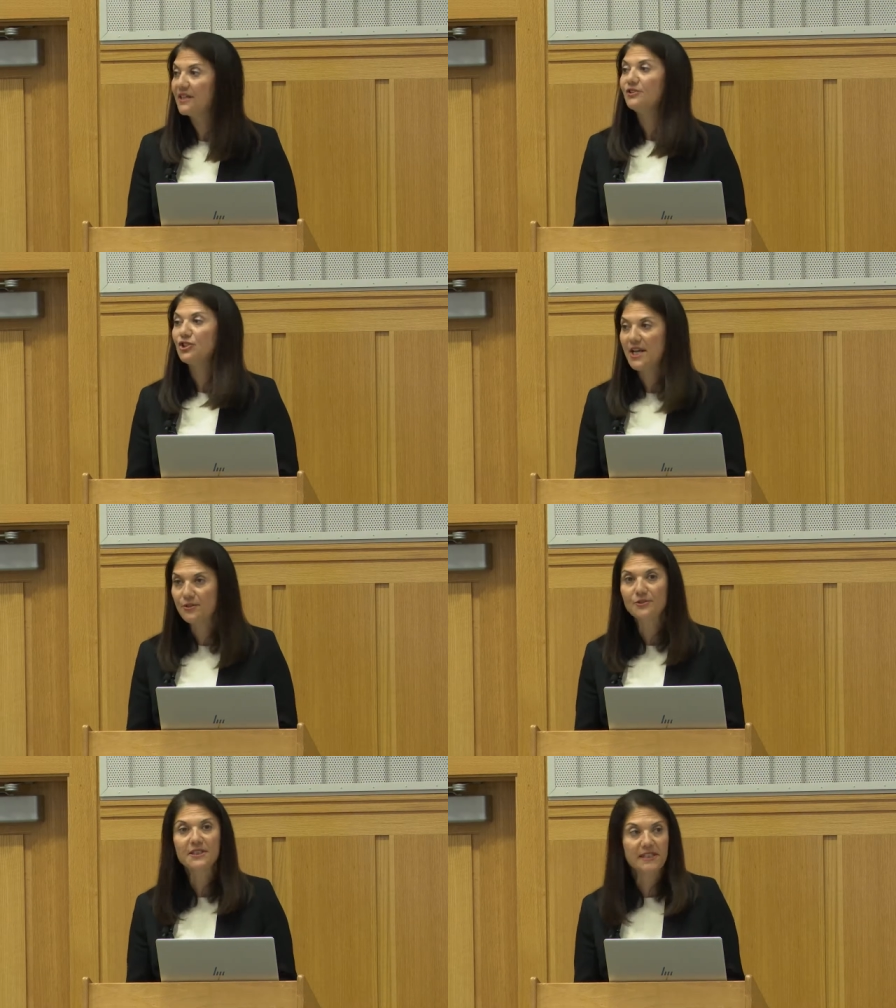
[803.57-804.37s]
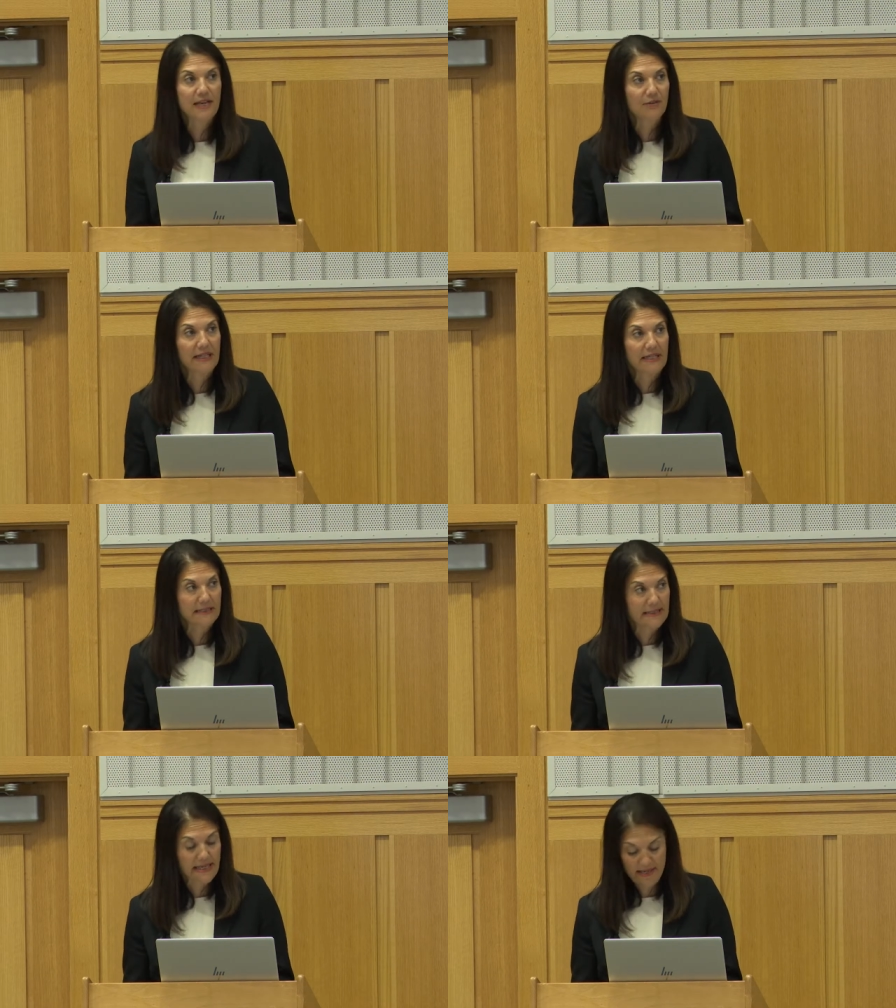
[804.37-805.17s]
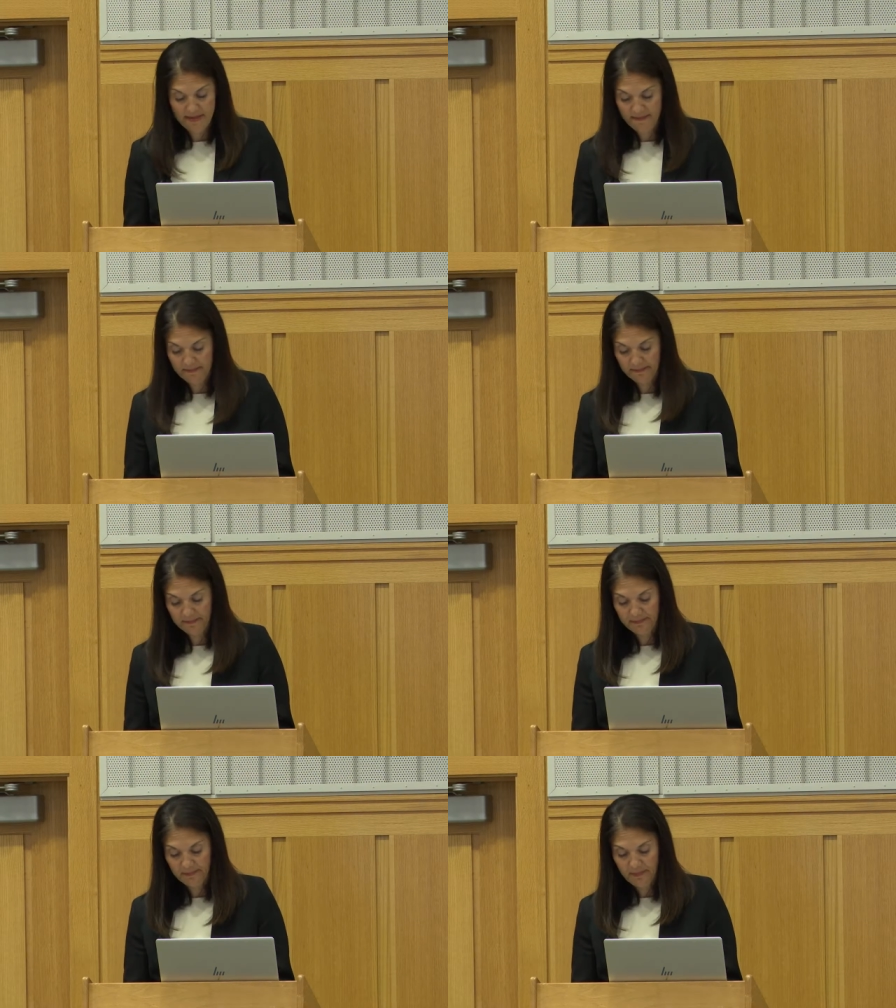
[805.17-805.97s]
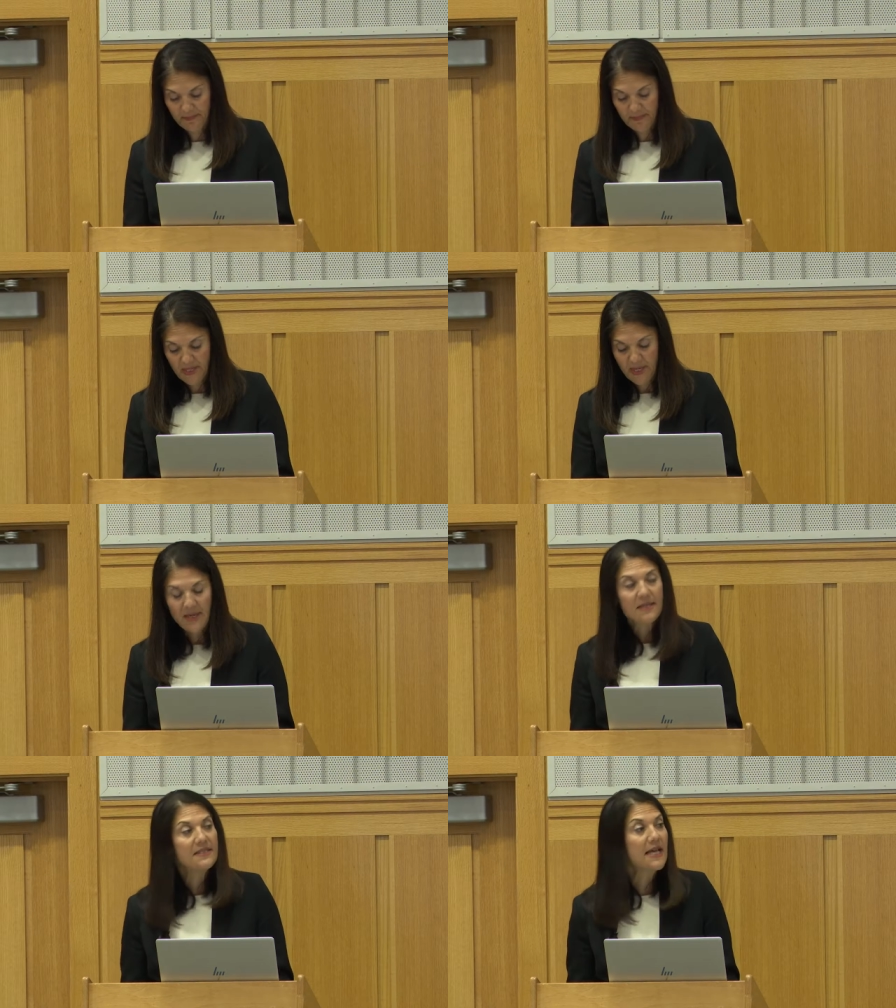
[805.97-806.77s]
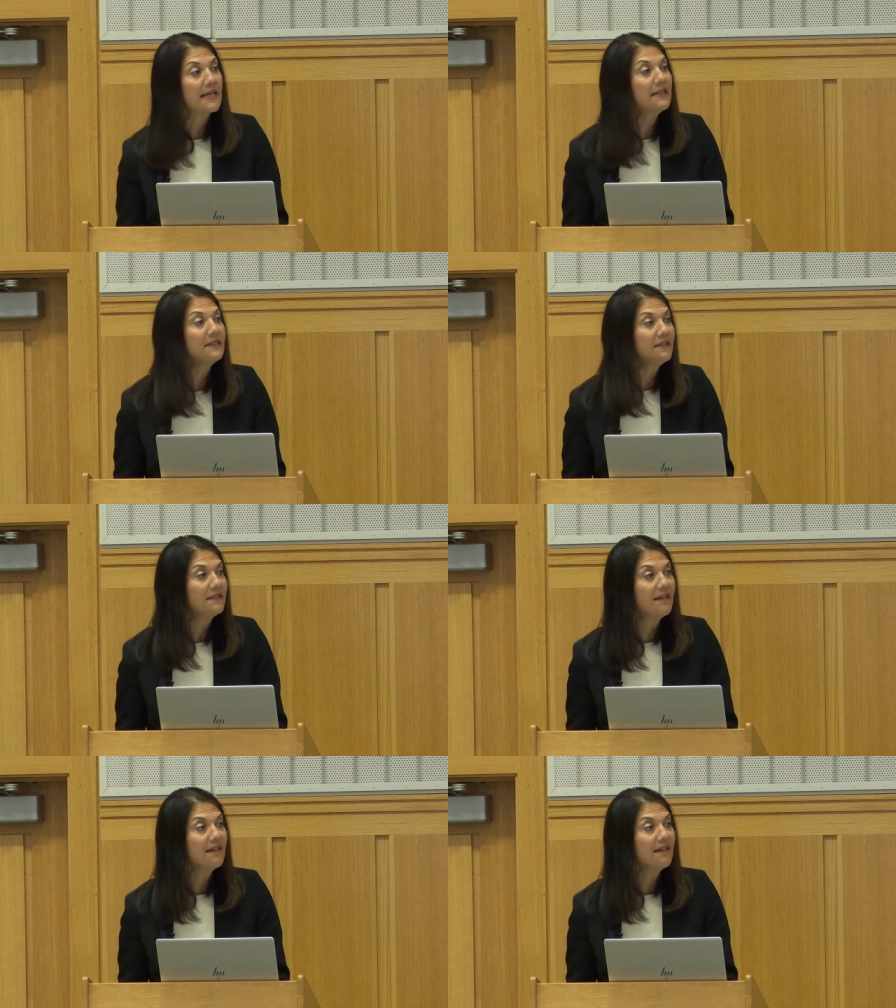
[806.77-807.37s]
gender disaggregated data. Second,